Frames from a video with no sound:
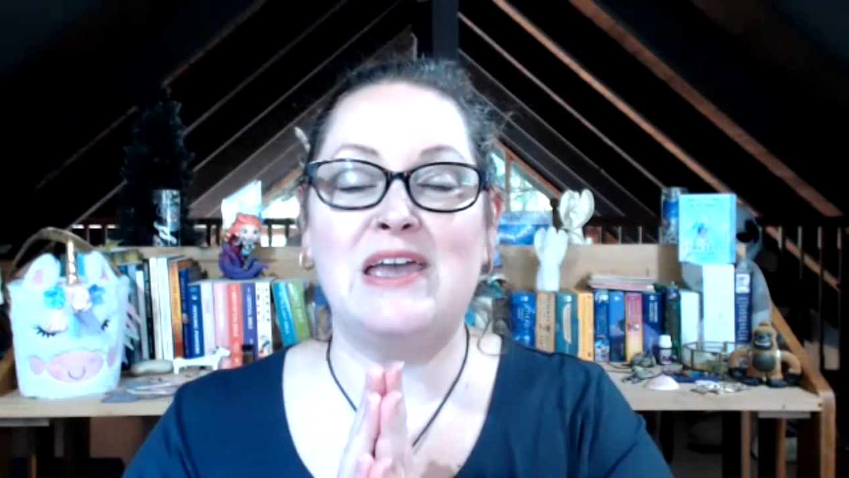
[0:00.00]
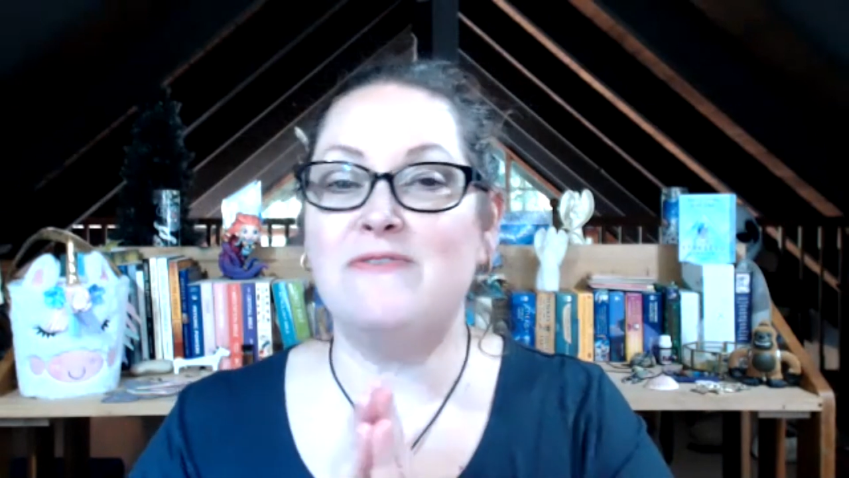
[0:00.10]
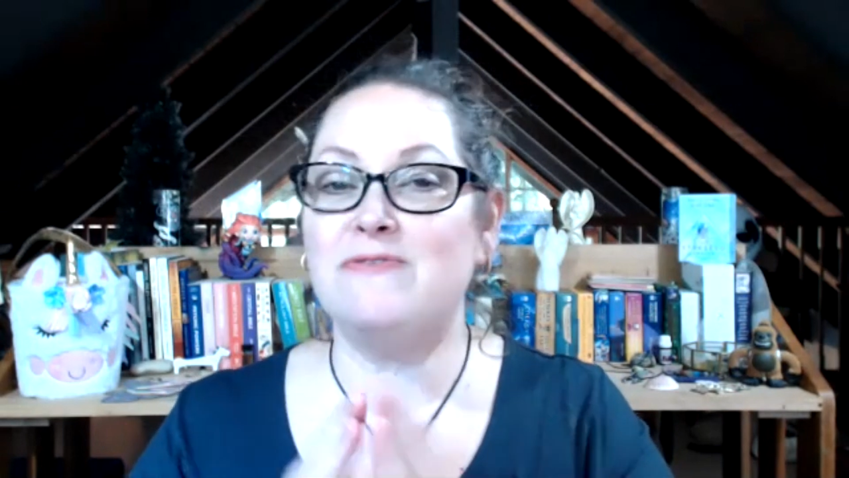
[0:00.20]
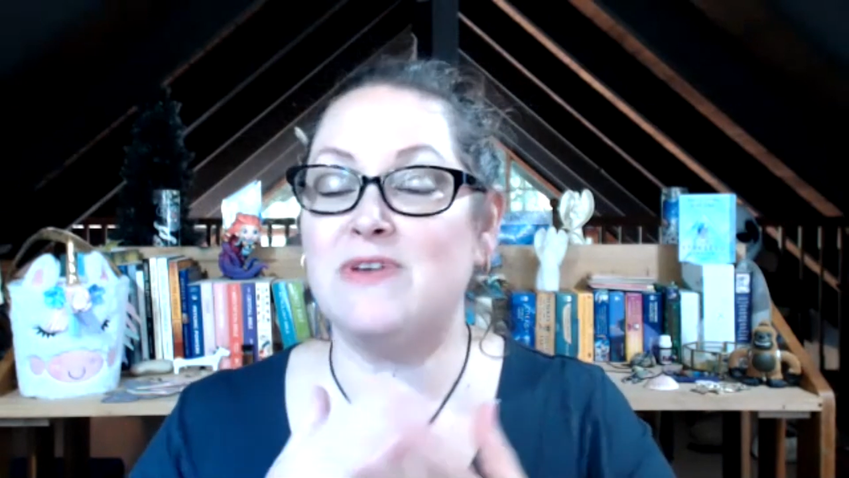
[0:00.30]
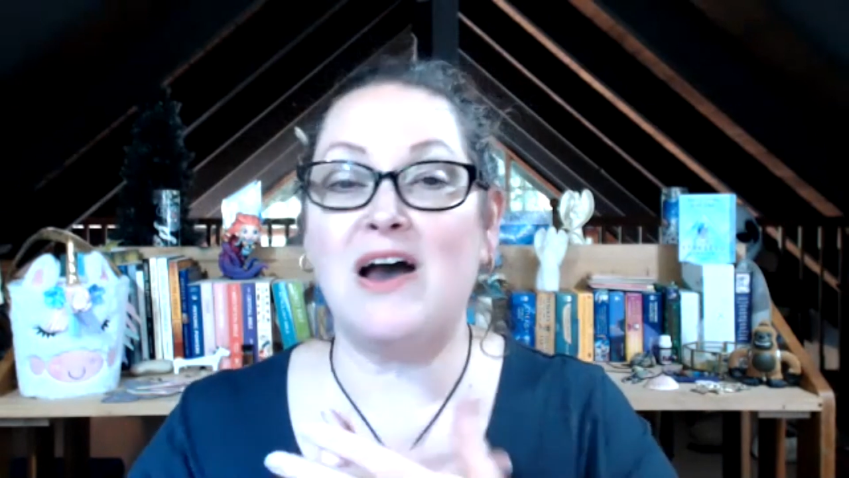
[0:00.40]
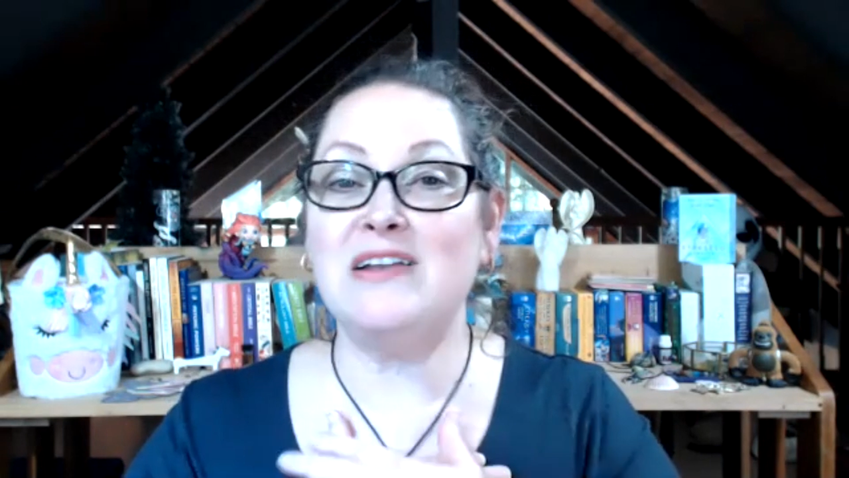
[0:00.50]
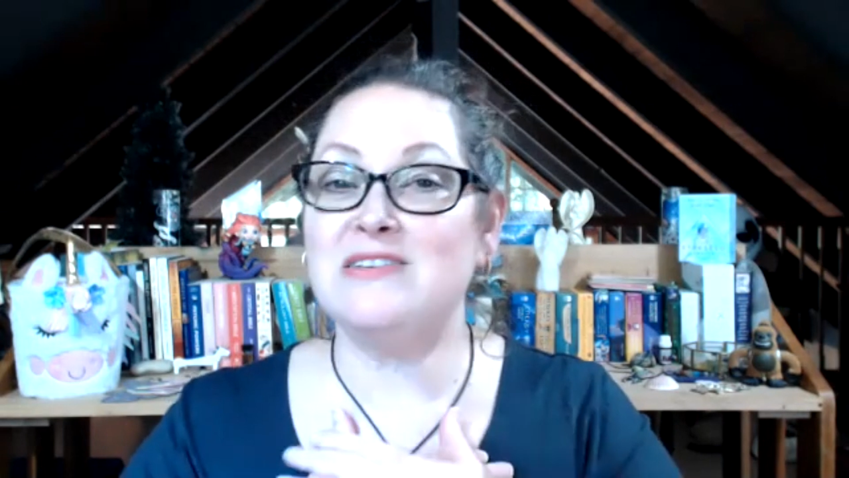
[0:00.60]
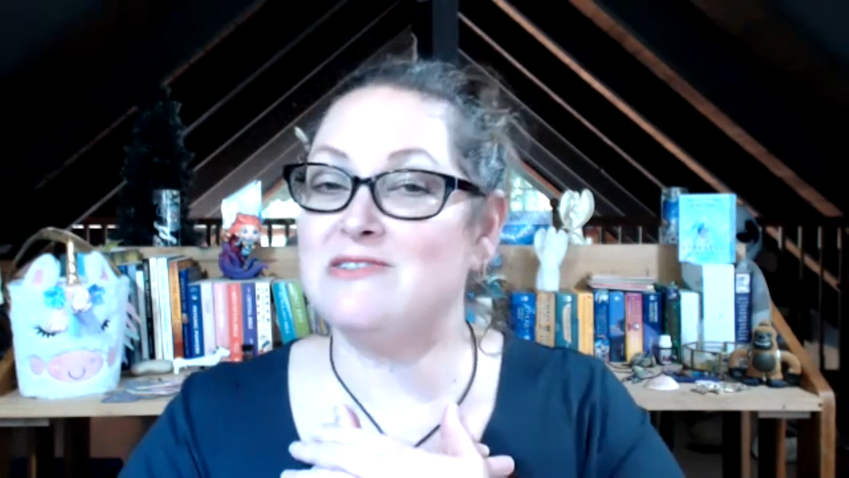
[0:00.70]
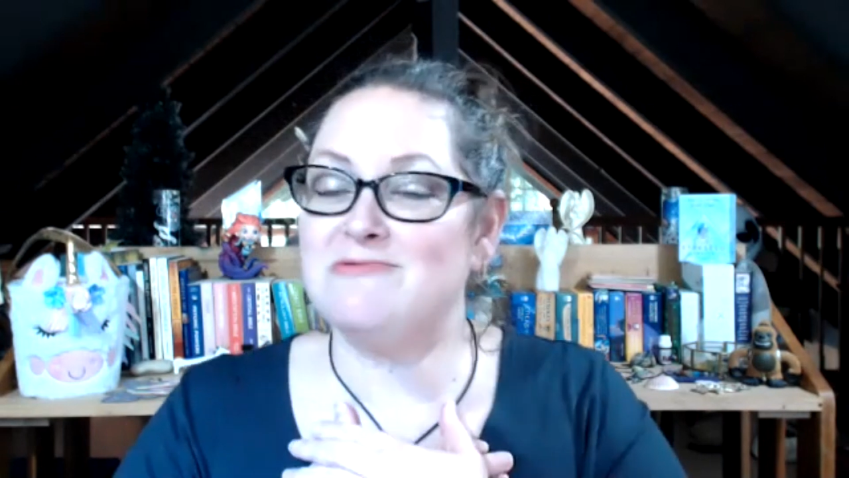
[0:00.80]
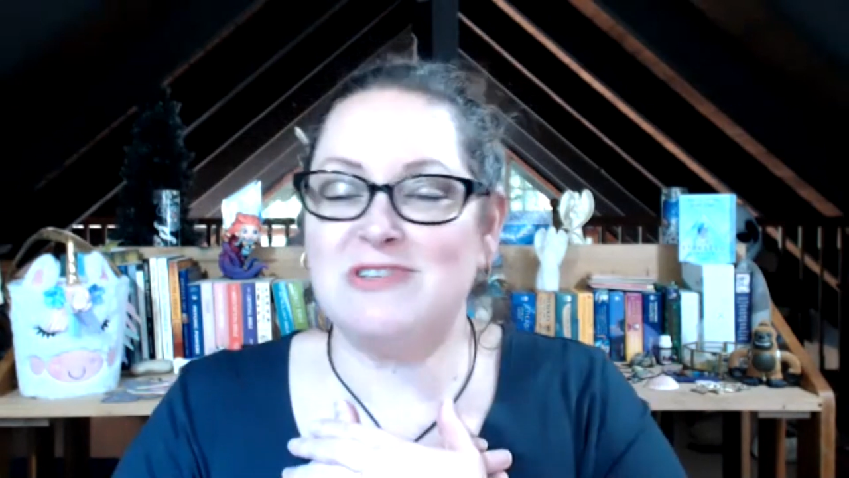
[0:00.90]
If
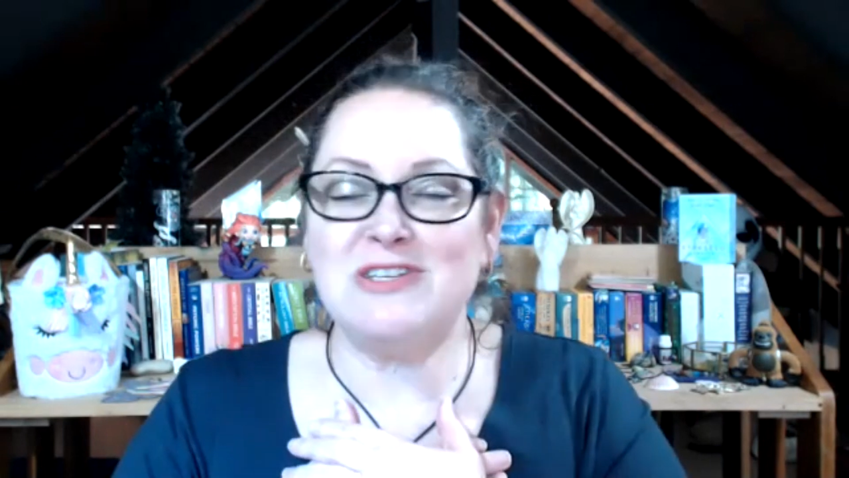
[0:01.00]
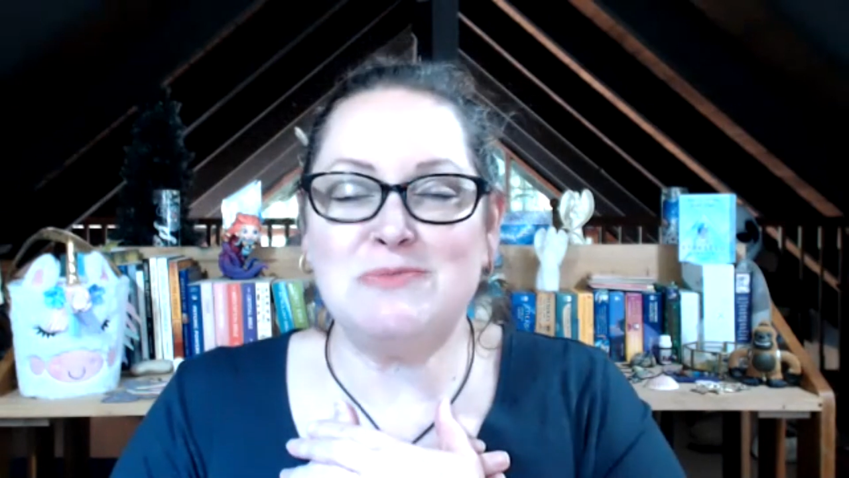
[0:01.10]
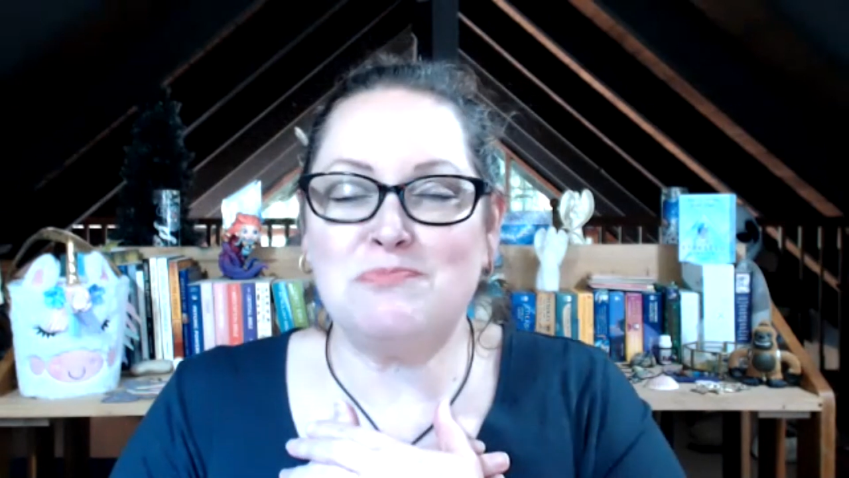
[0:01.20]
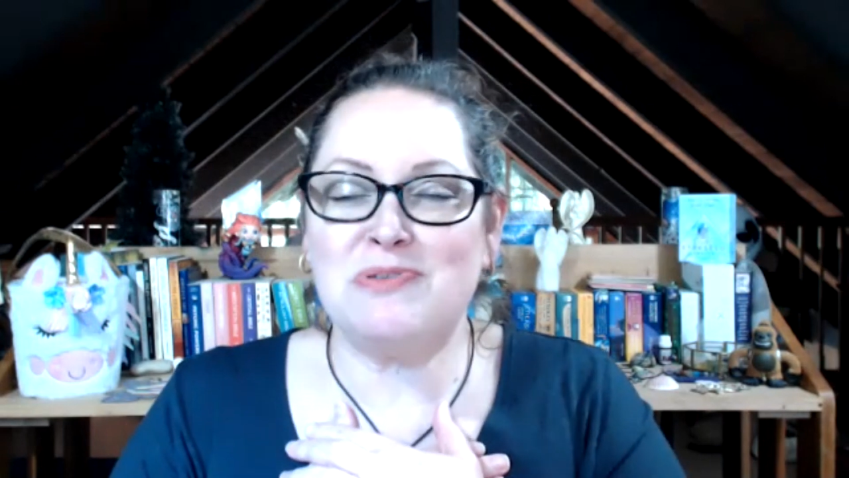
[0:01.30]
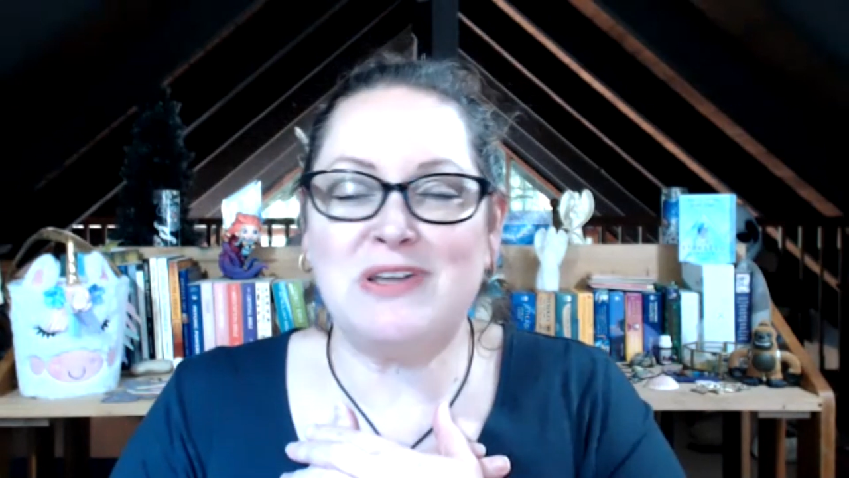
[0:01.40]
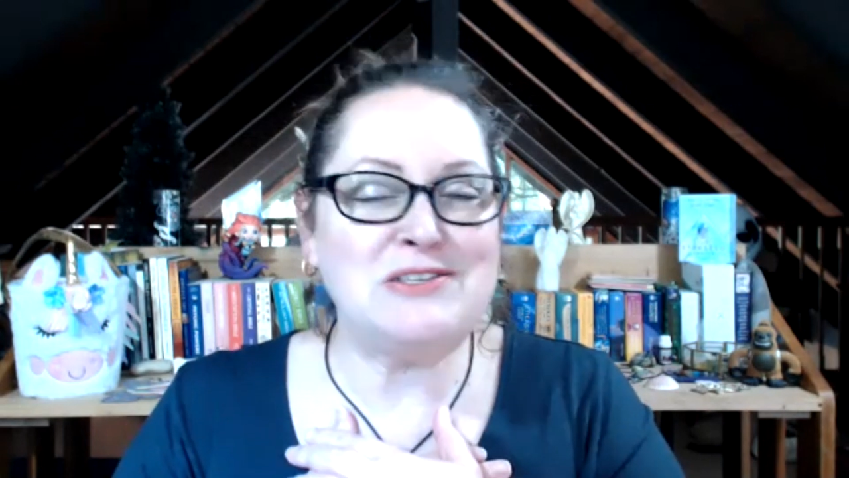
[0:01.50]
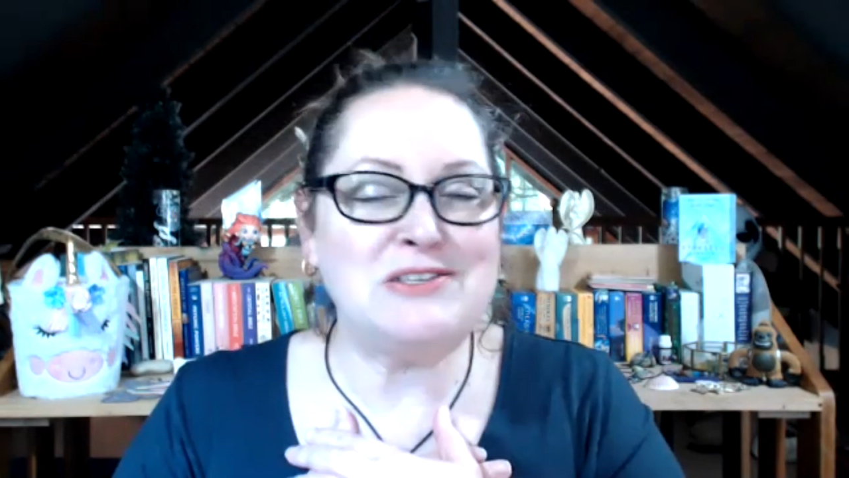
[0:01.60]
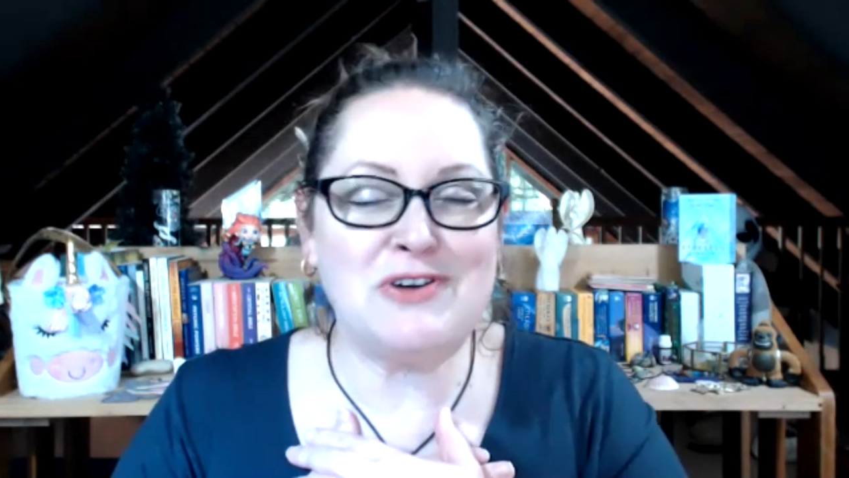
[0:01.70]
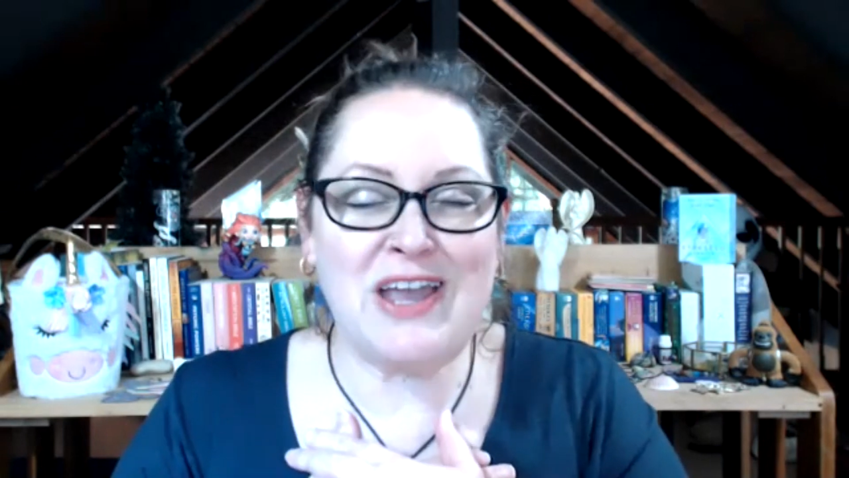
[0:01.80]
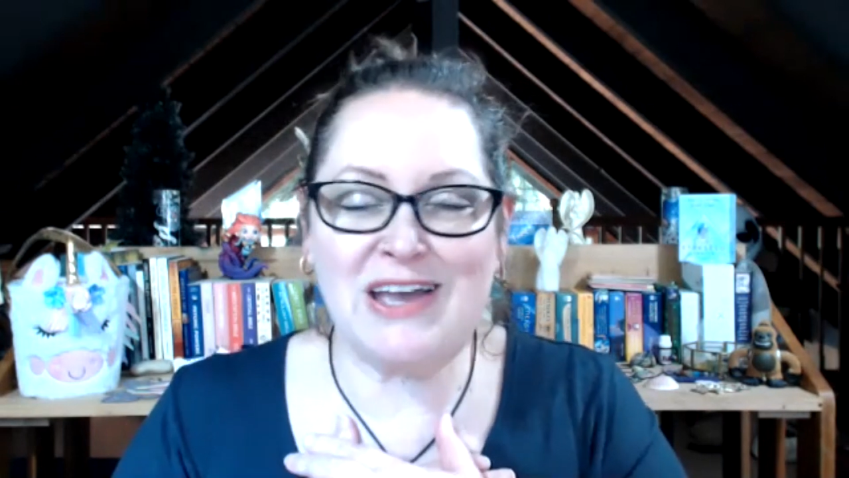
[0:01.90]
not, just
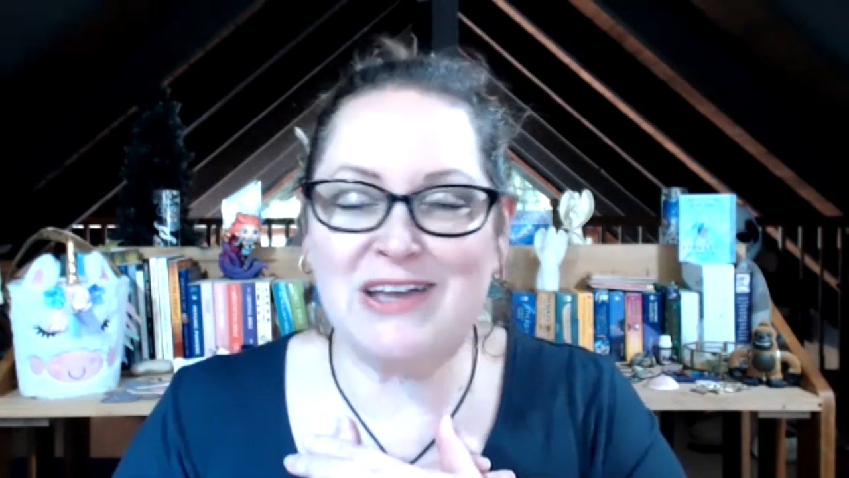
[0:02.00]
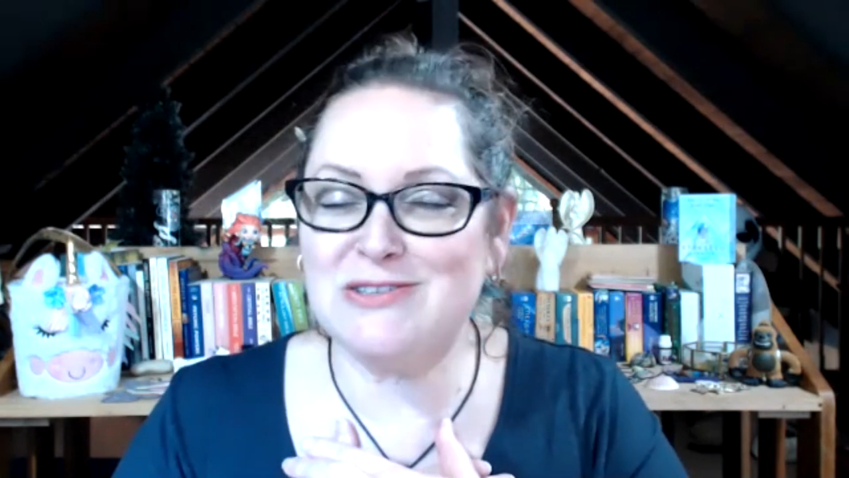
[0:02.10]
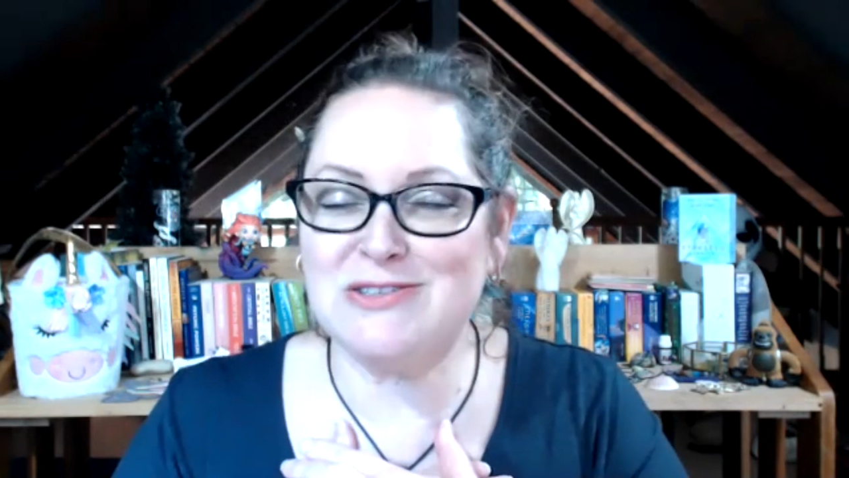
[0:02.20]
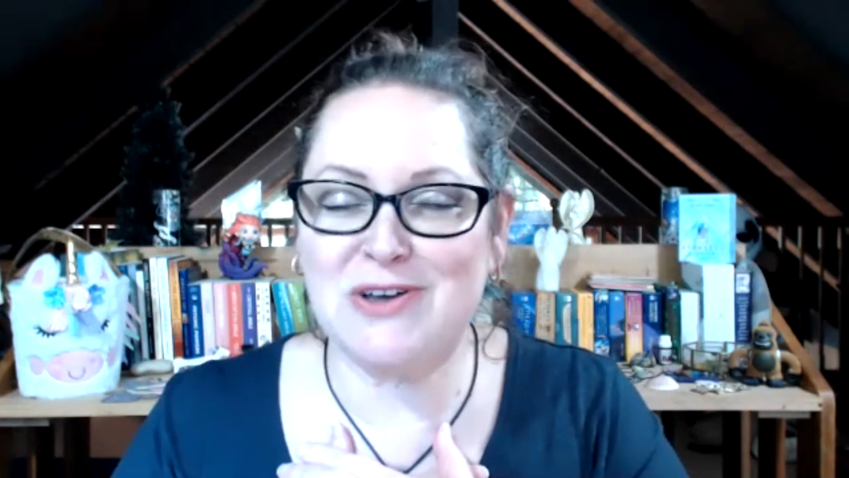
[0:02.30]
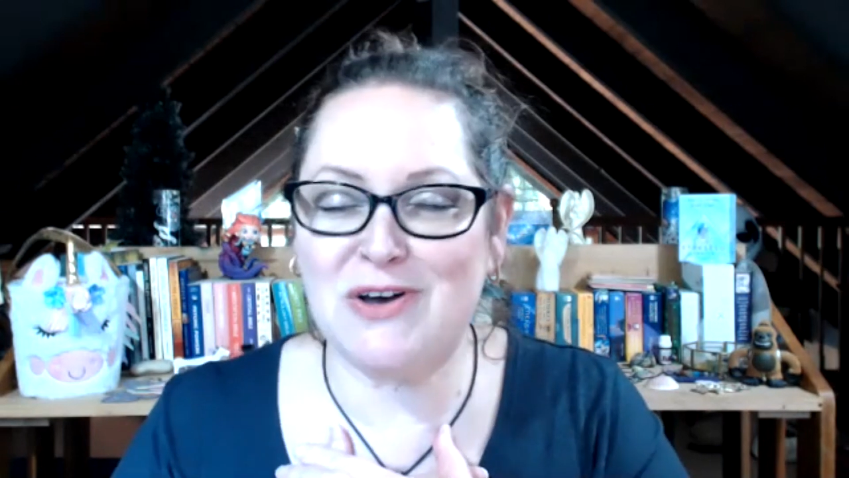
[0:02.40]
place your hands